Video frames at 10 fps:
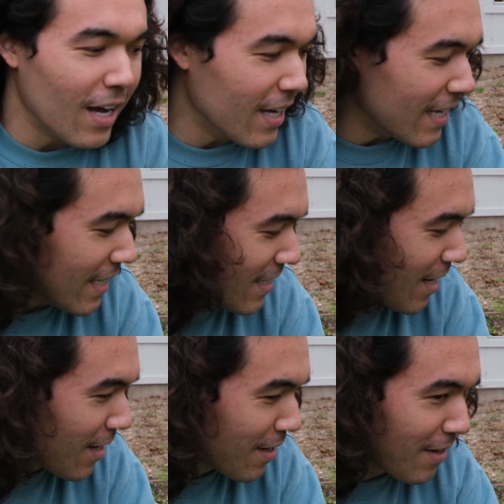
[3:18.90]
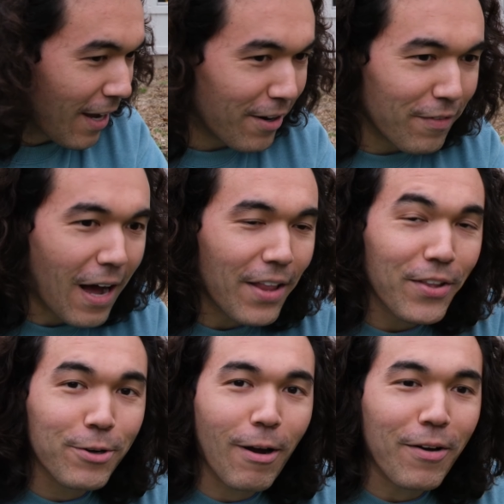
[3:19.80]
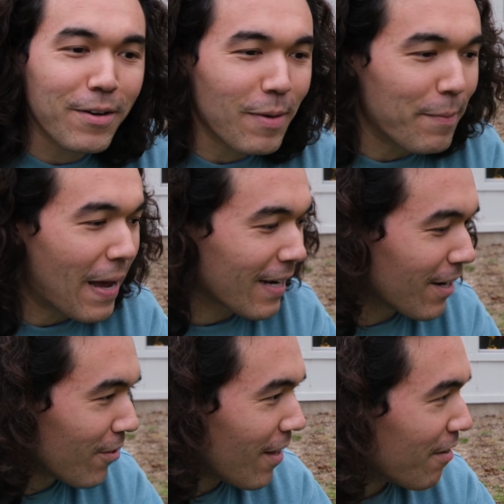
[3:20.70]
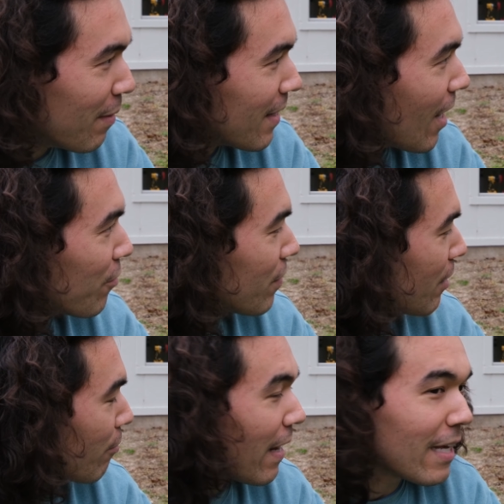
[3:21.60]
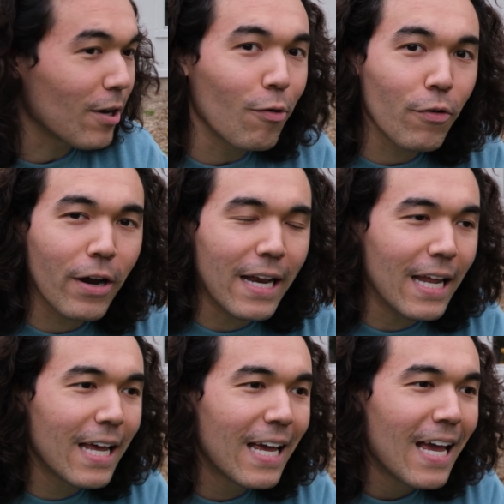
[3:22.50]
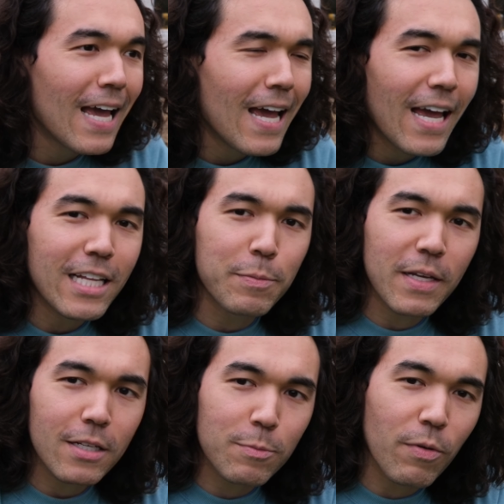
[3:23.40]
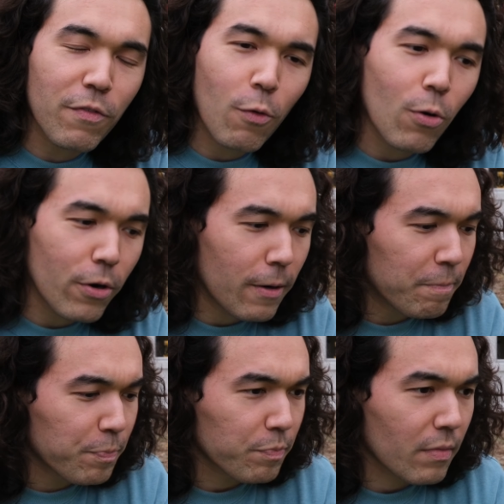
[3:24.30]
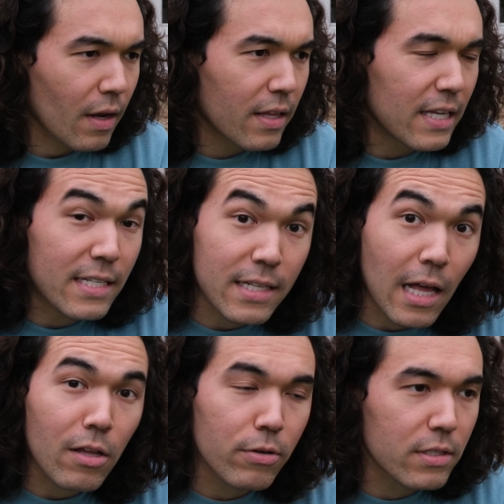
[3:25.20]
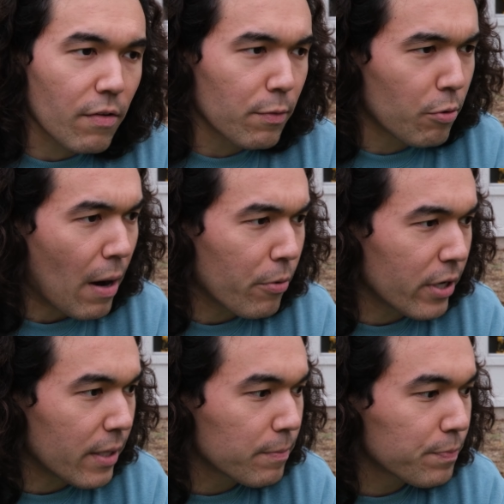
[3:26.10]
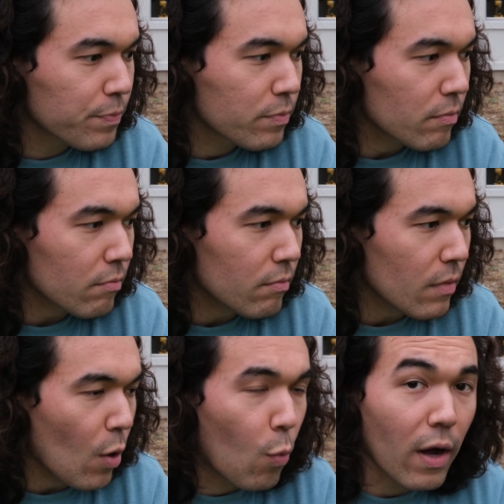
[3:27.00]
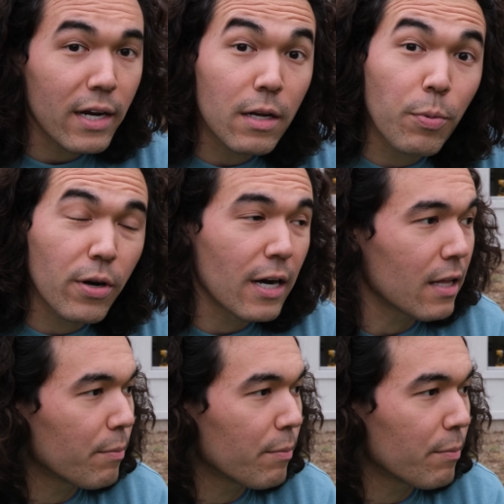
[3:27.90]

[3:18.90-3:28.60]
is kind of on the ground in my backyard that I've been carefully raking over, and it's because before the sellers of the property wanted to put it on the